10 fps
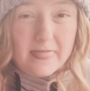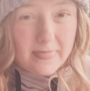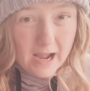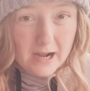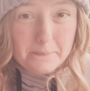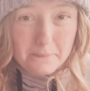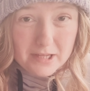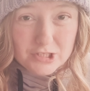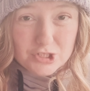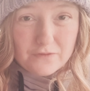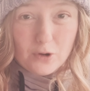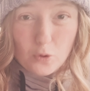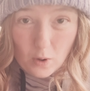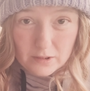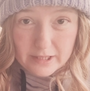that much for
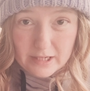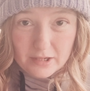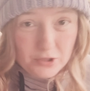quality.